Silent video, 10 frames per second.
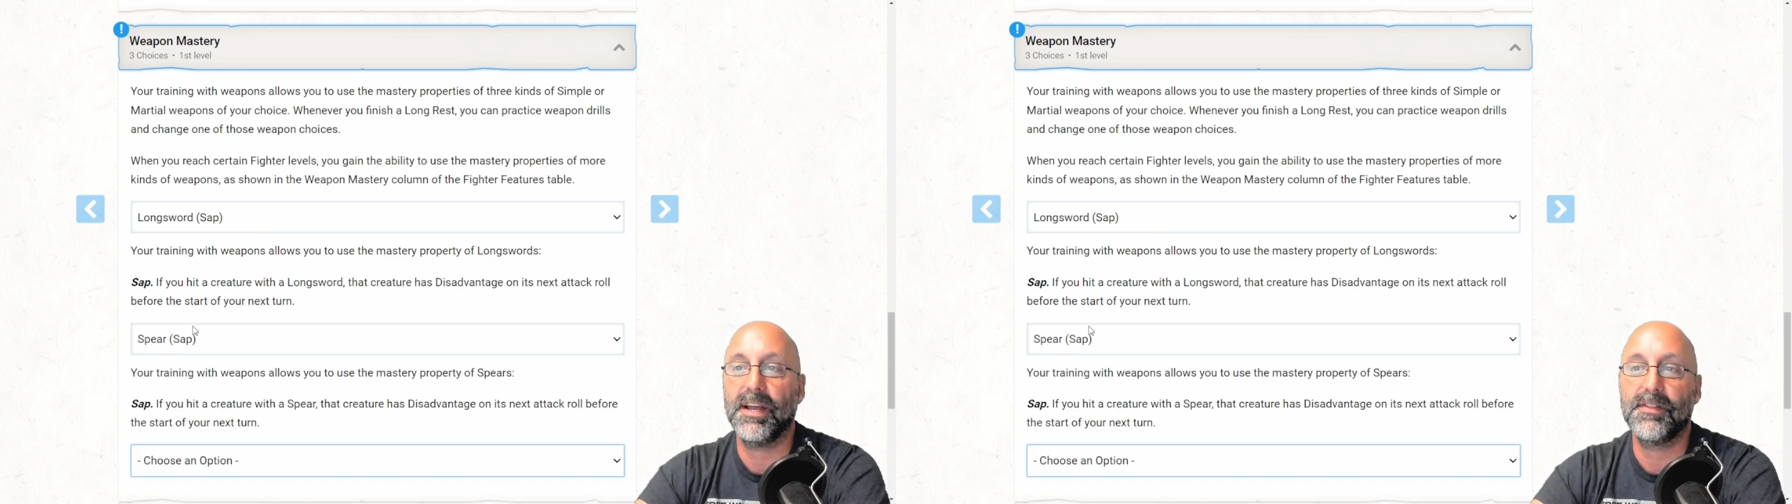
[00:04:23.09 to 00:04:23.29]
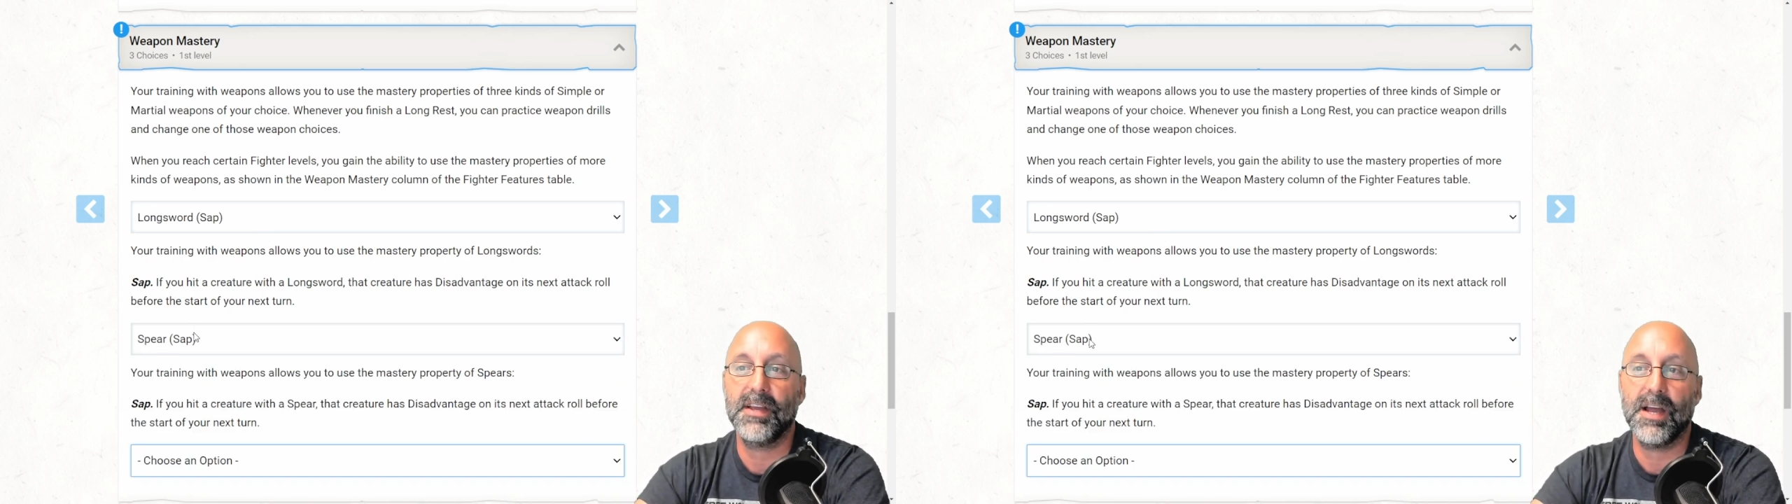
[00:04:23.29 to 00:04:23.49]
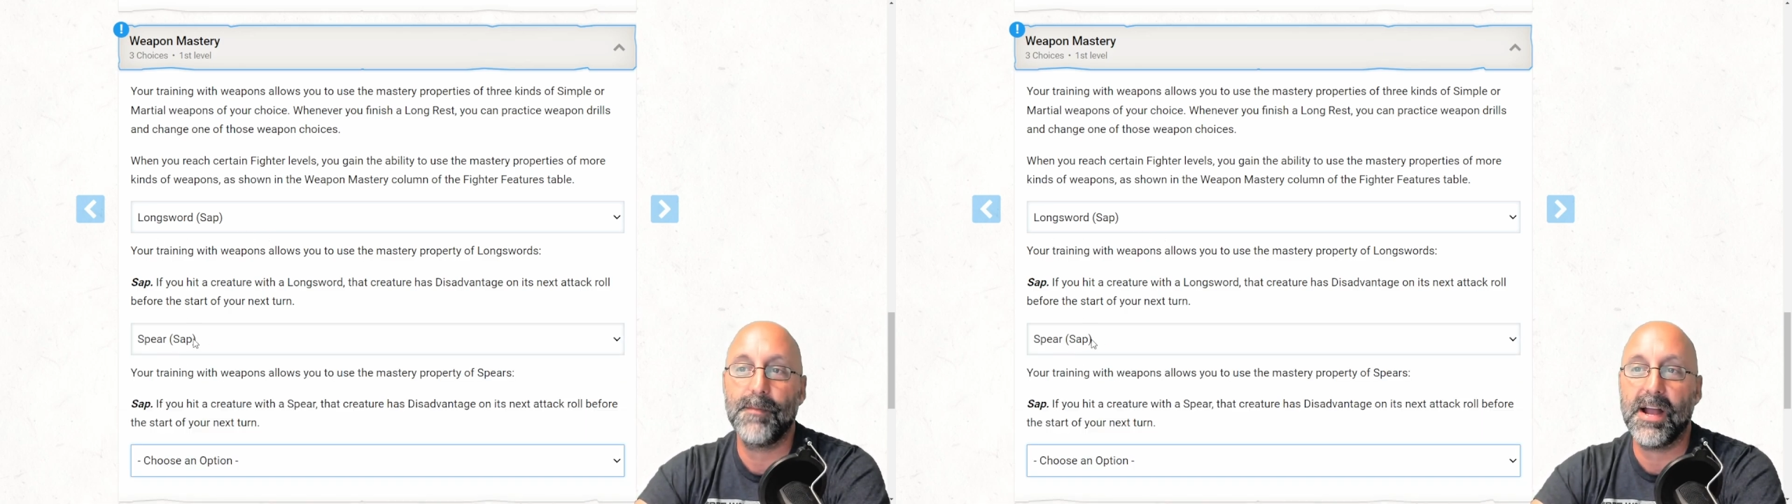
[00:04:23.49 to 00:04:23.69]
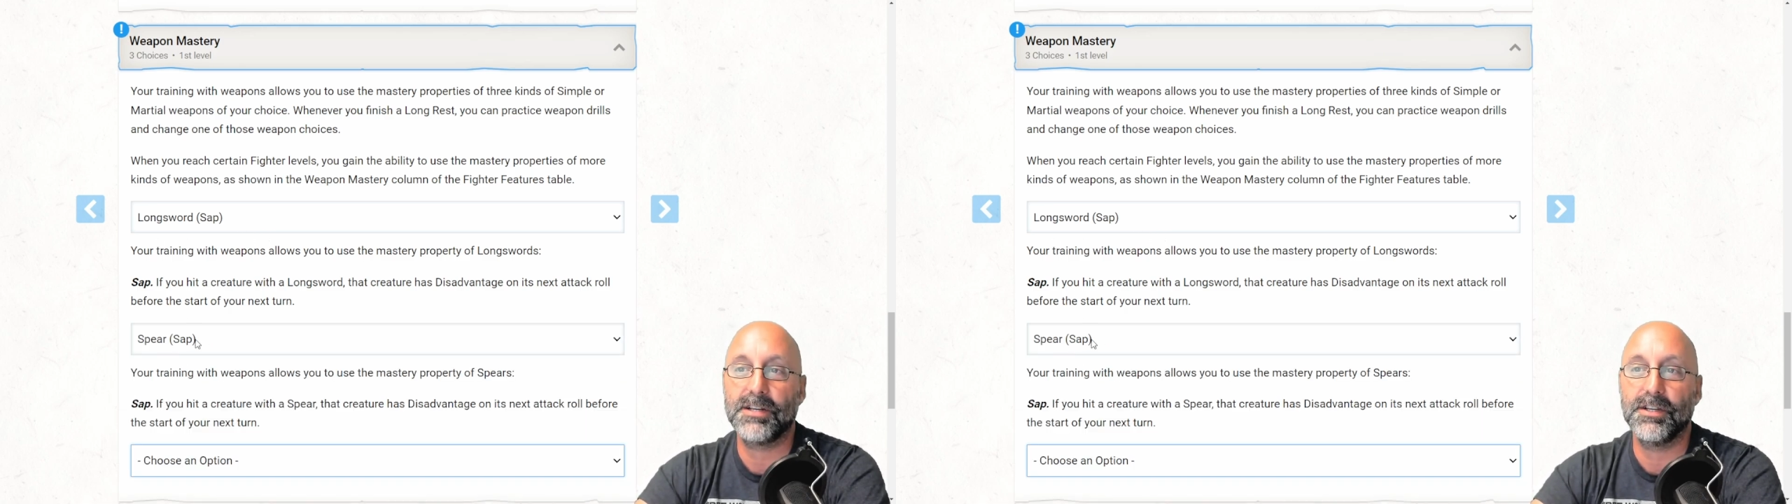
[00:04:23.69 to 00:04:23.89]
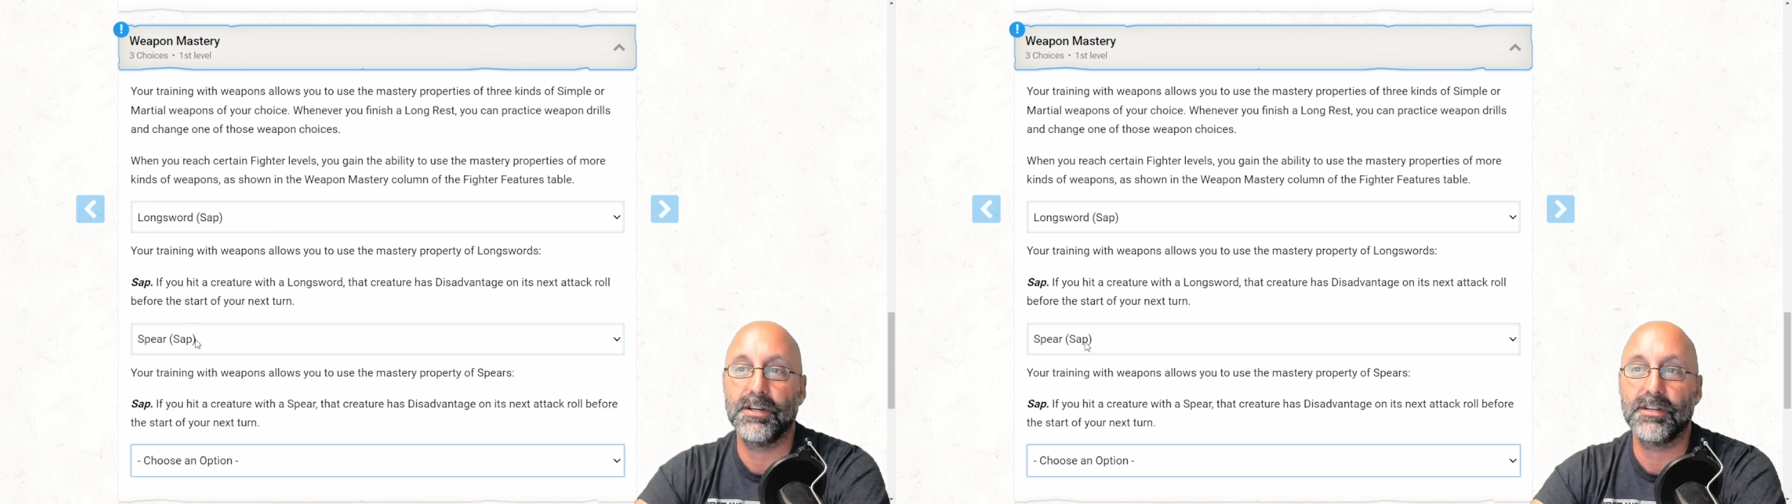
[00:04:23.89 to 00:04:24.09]
I think I'm
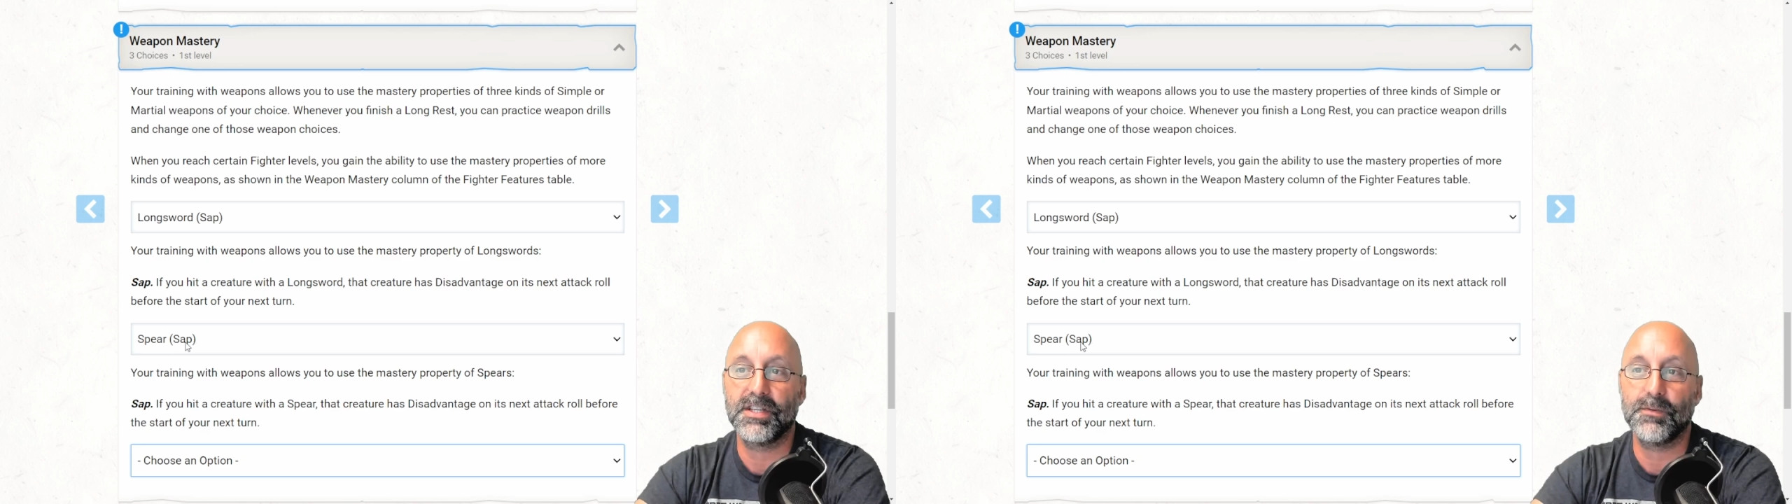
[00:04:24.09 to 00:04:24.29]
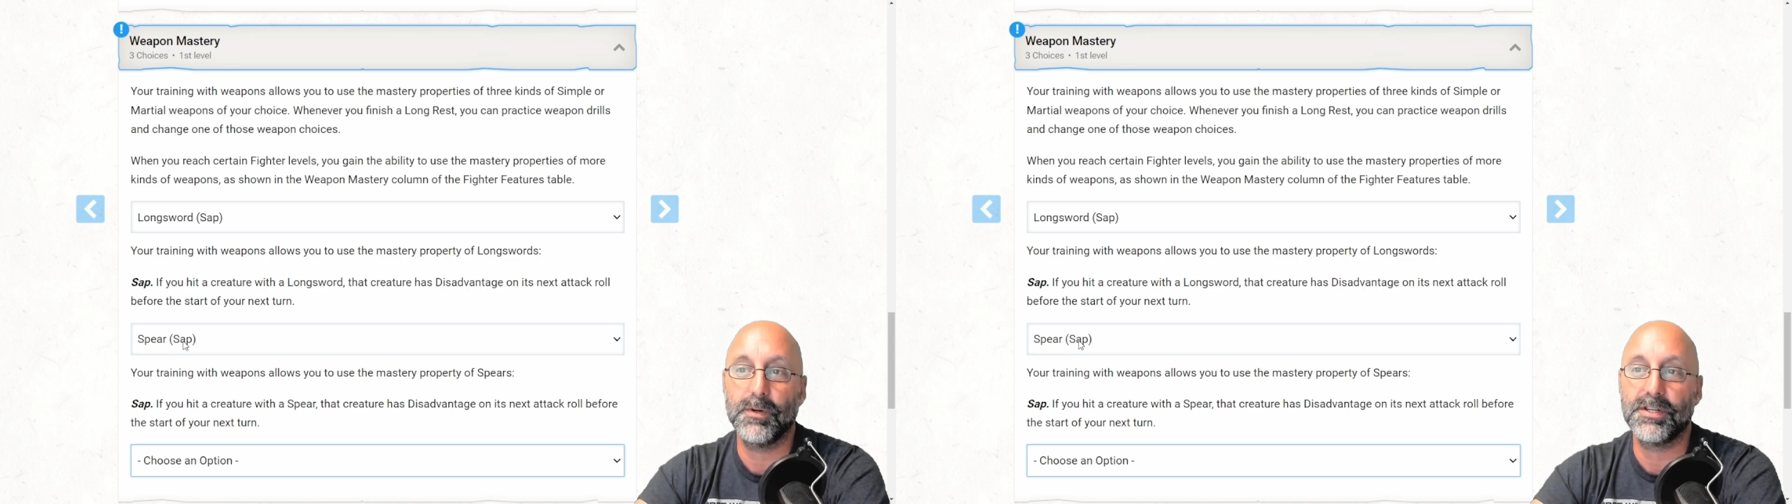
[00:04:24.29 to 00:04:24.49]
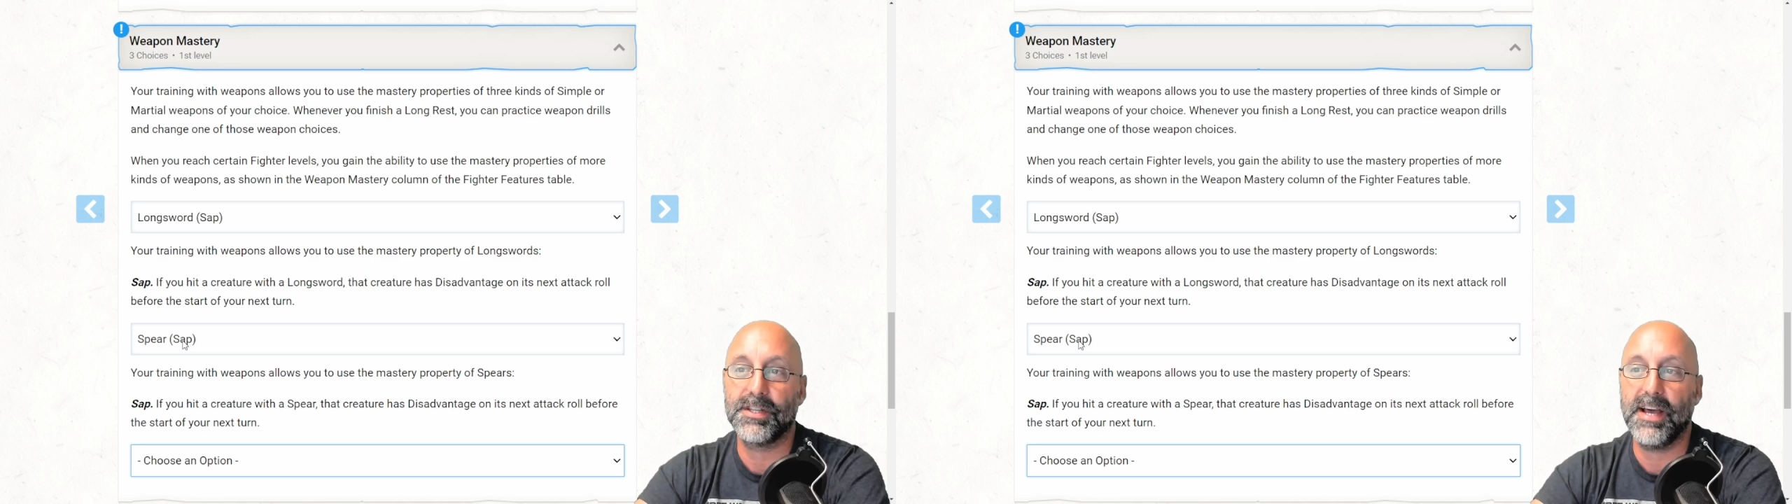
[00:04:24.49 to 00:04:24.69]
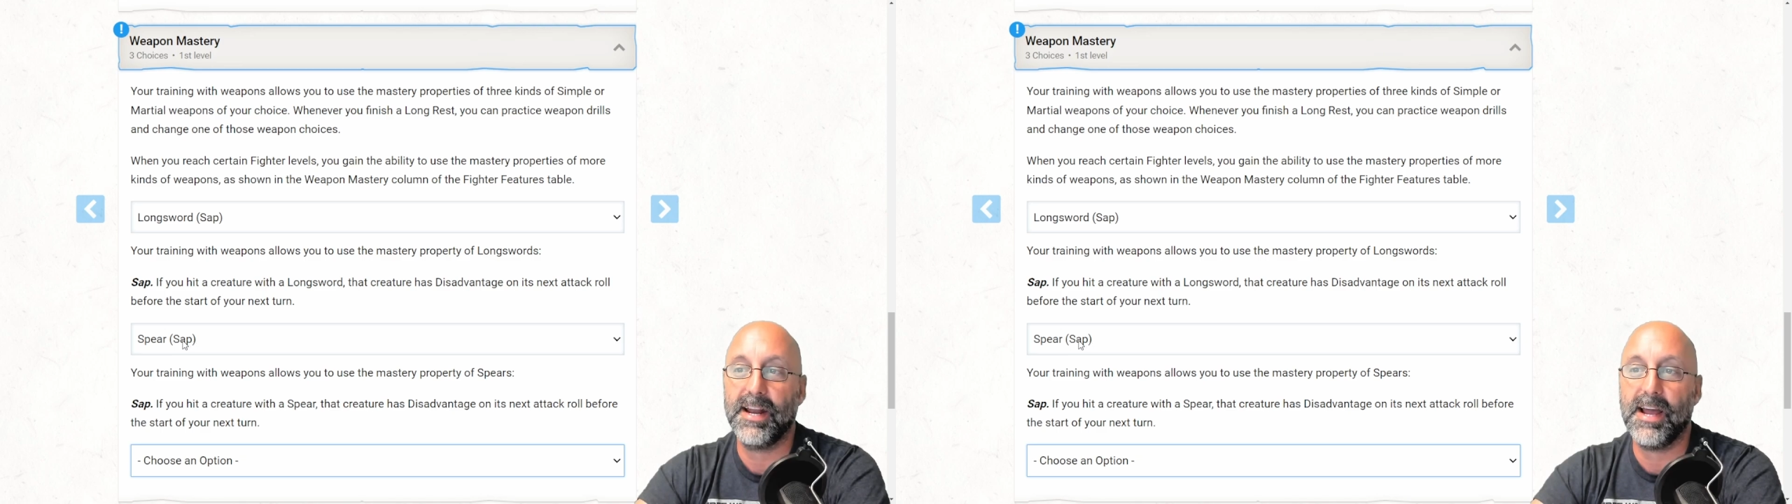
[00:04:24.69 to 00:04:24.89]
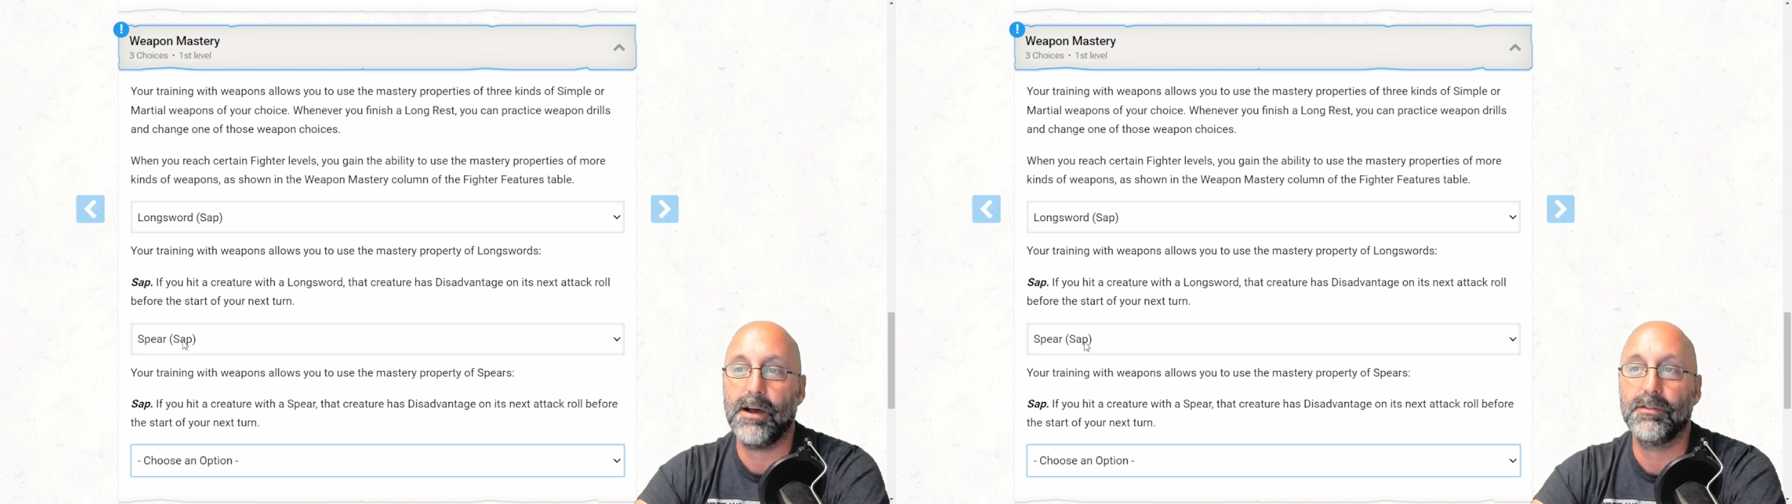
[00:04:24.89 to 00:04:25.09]
actually going to switch that
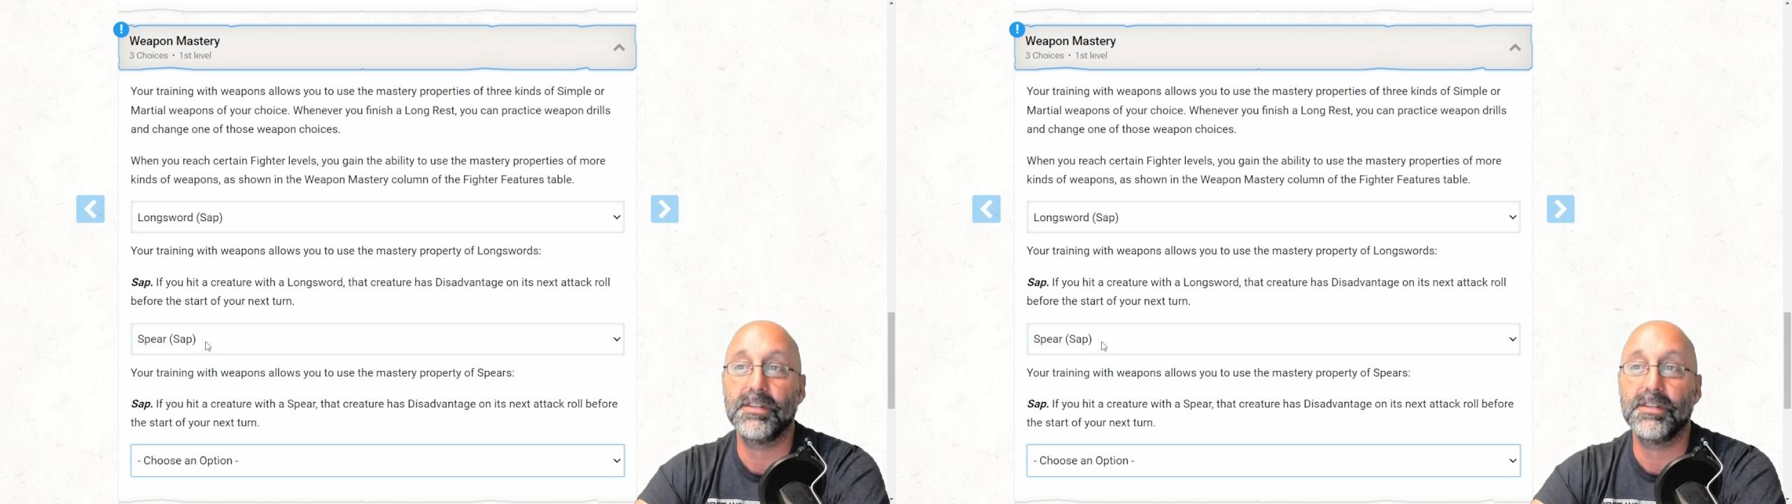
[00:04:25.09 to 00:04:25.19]
out.